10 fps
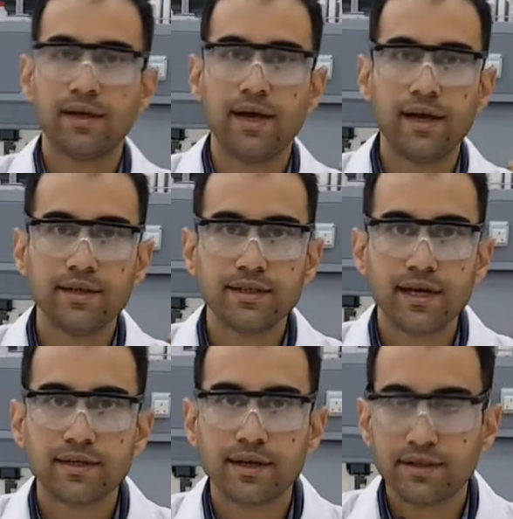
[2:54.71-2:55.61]
and
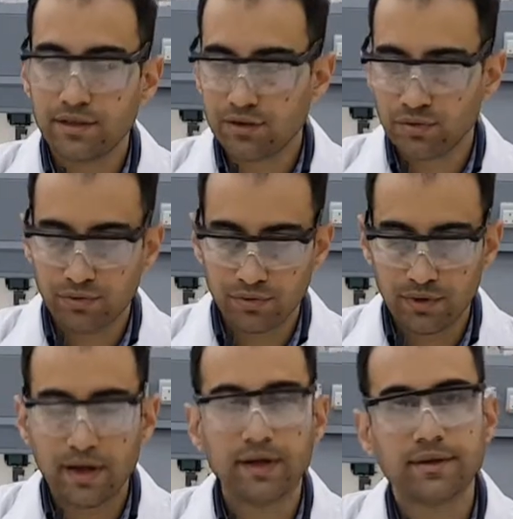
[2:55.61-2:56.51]
get ready to
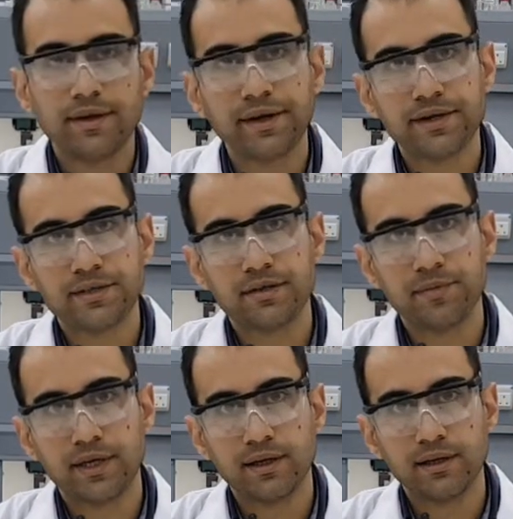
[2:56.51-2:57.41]
add the next
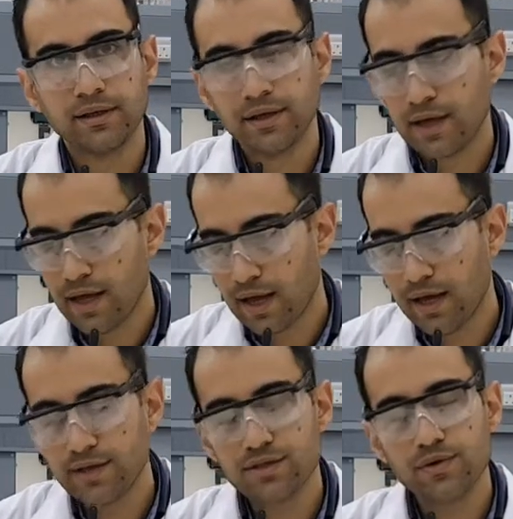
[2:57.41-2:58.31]
chemical.
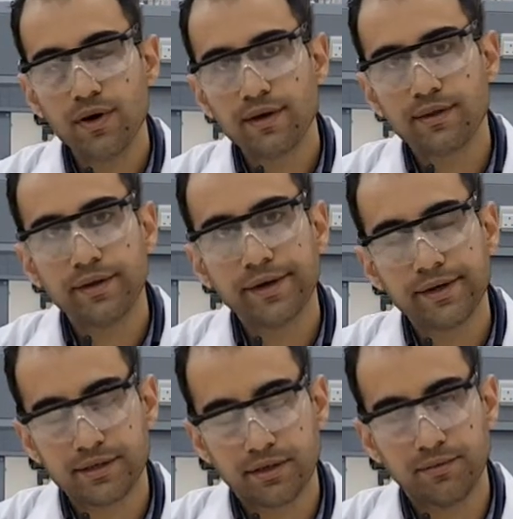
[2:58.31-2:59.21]
As you add the
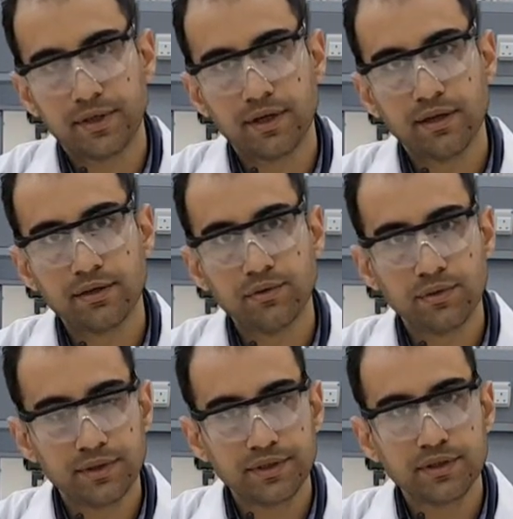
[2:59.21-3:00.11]
next chemical, you
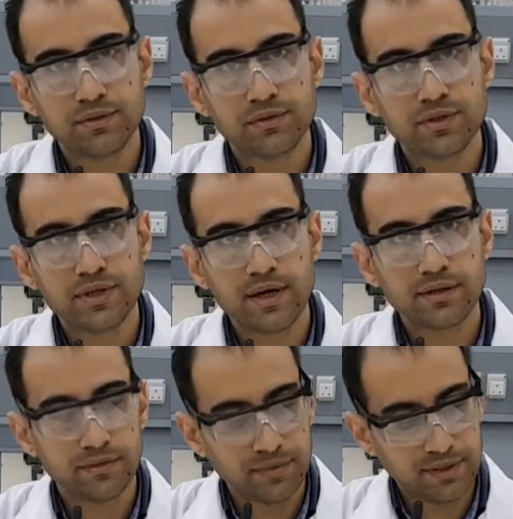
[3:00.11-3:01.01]
will need to start
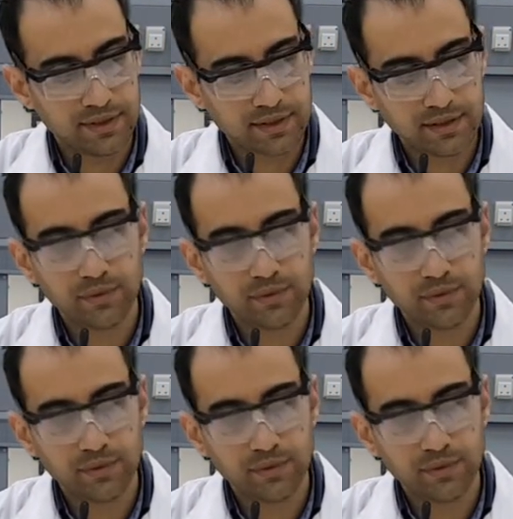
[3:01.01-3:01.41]
immediately